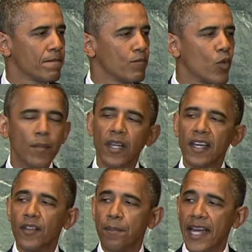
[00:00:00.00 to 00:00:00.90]
We
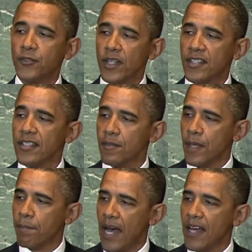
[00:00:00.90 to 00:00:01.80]
believe the patriotism
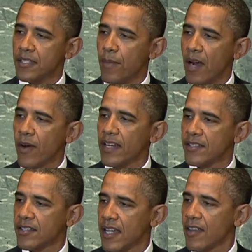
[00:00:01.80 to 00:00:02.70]
that binds
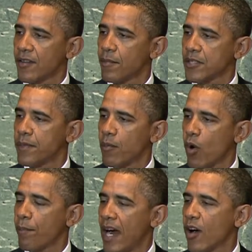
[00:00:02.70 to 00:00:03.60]
Bahrainis together must be
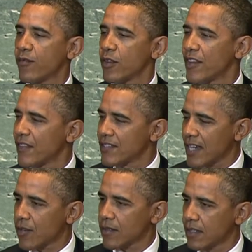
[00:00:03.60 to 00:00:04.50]
more powerful than the
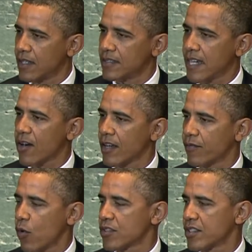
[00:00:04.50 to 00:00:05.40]
sectarian
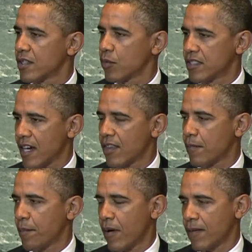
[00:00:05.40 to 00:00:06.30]
forces that would tear
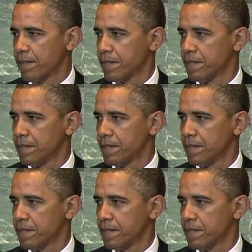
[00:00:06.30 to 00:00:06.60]
them apart.